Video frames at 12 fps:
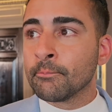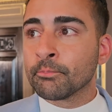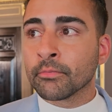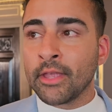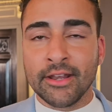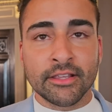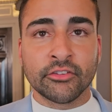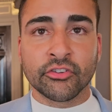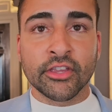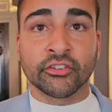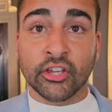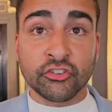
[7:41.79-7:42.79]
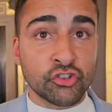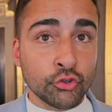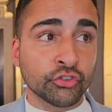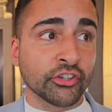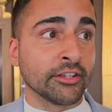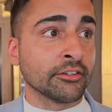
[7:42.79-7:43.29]
heading into this, as you
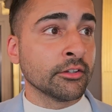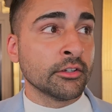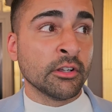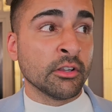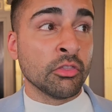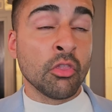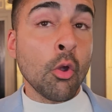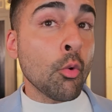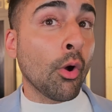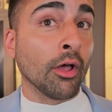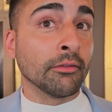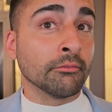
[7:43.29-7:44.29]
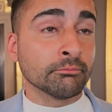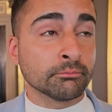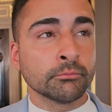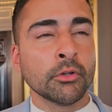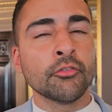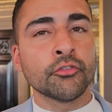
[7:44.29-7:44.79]
said,
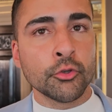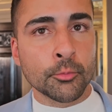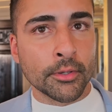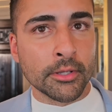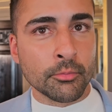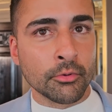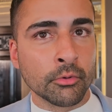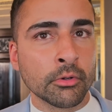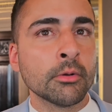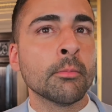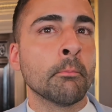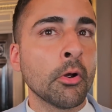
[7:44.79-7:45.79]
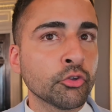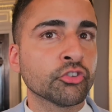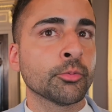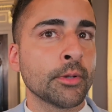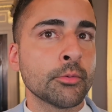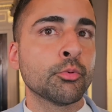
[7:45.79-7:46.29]
a few people, most
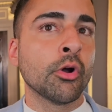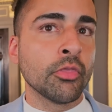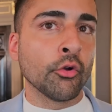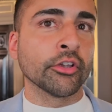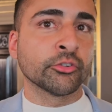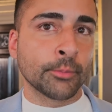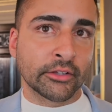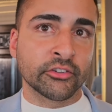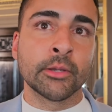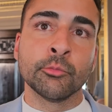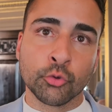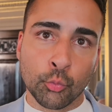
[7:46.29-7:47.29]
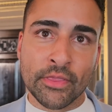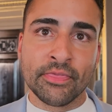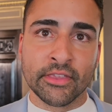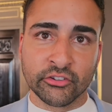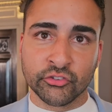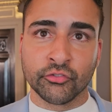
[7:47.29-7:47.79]
people are not expecting him to win
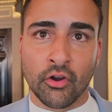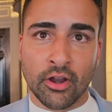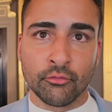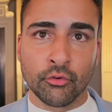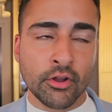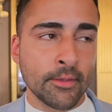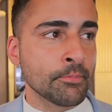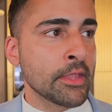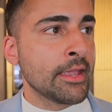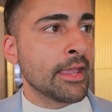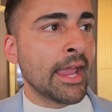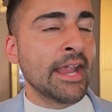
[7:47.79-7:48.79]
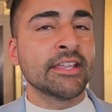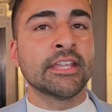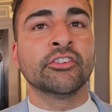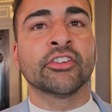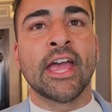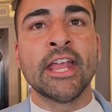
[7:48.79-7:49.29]
this fight, right? Heading
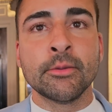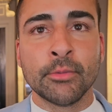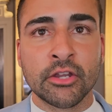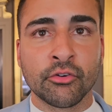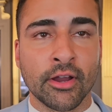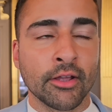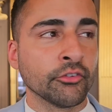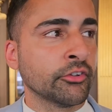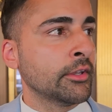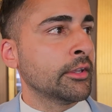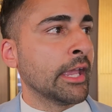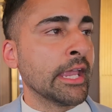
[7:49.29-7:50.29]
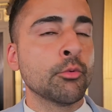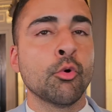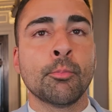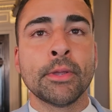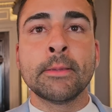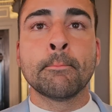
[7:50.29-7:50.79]
into enemy ground, he will
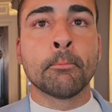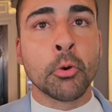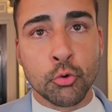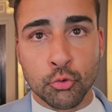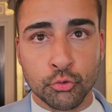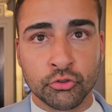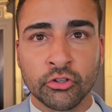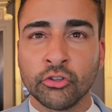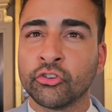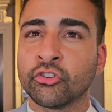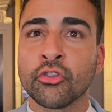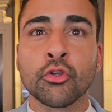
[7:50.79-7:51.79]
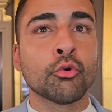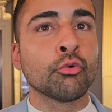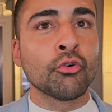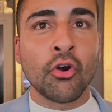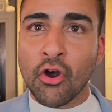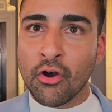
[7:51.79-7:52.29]
be booed to the
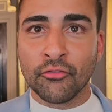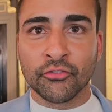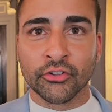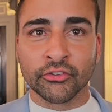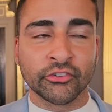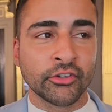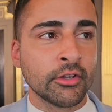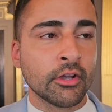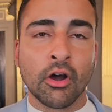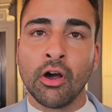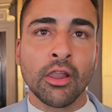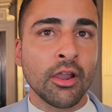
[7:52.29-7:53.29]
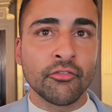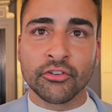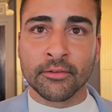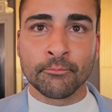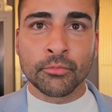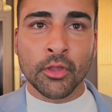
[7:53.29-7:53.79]
rafters. I love it.
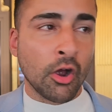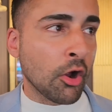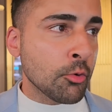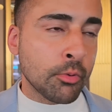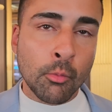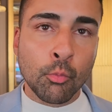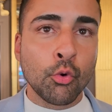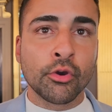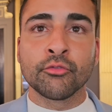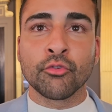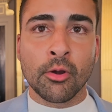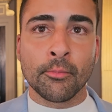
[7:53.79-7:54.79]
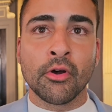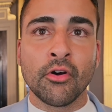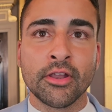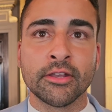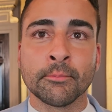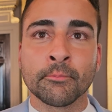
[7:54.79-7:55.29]
I hope I'm walking right
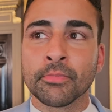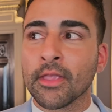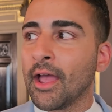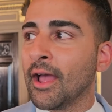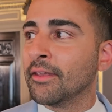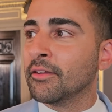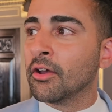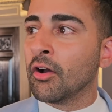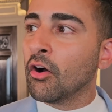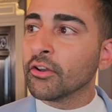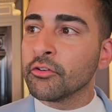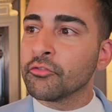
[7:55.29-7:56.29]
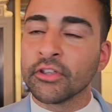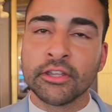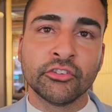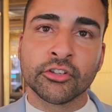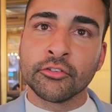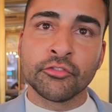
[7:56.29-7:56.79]
behind him, and I don't think he's
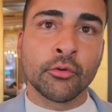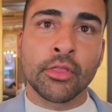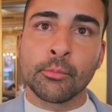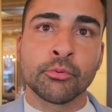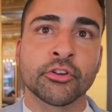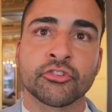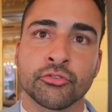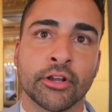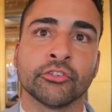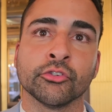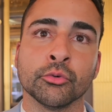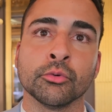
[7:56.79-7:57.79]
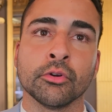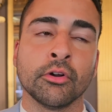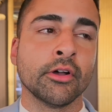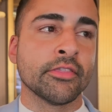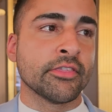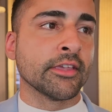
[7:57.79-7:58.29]
going to feel that pressure at all.
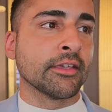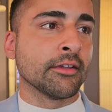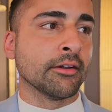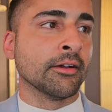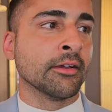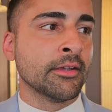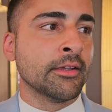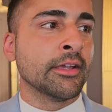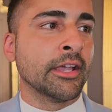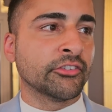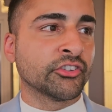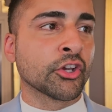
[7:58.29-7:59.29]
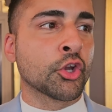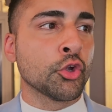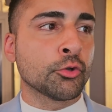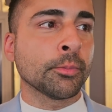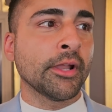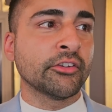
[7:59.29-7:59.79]
I think it's a good
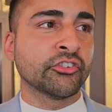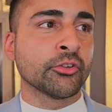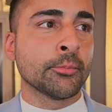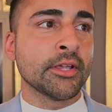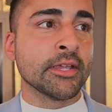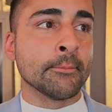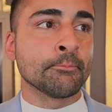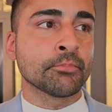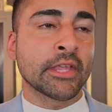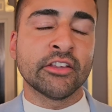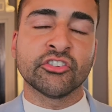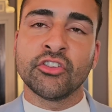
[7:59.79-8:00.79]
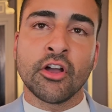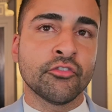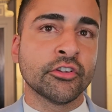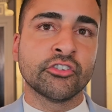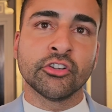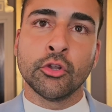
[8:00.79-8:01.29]
place to be. It's nothing
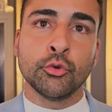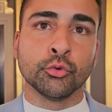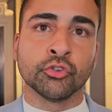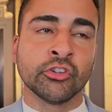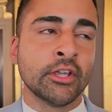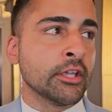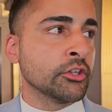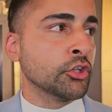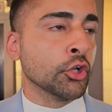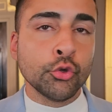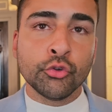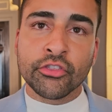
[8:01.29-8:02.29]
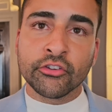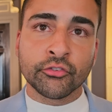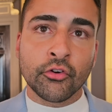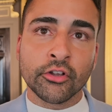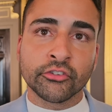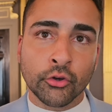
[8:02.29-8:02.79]
to lose. You lose this
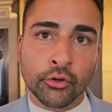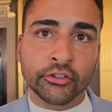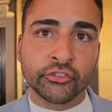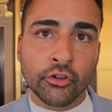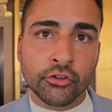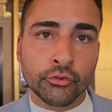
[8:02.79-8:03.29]
fight to Alexander